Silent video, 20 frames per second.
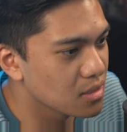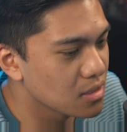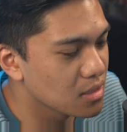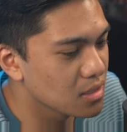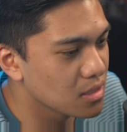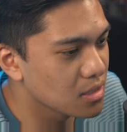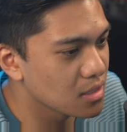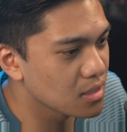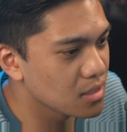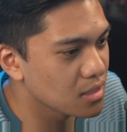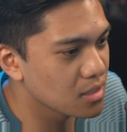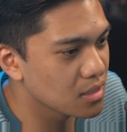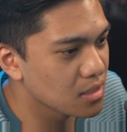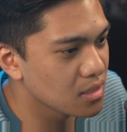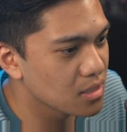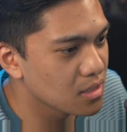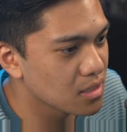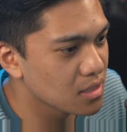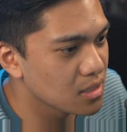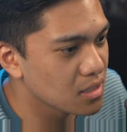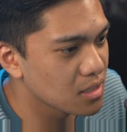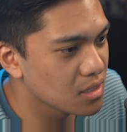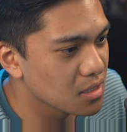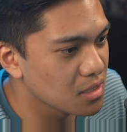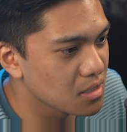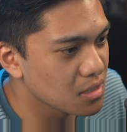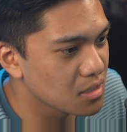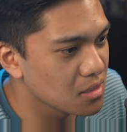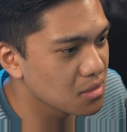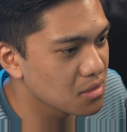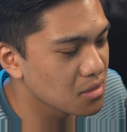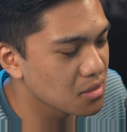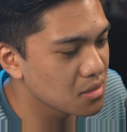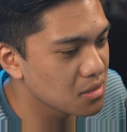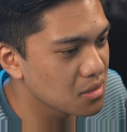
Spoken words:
(silence)